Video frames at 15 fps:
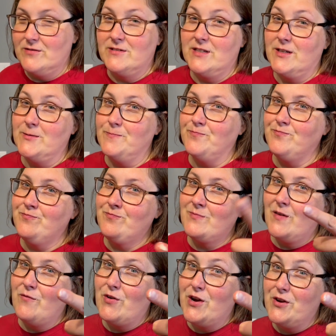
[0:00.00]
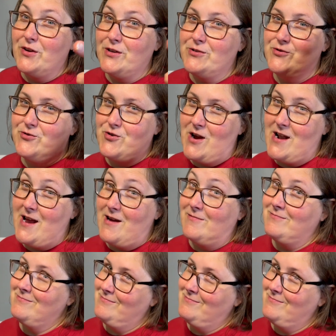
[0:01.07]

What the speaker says: So, very good. Try it out.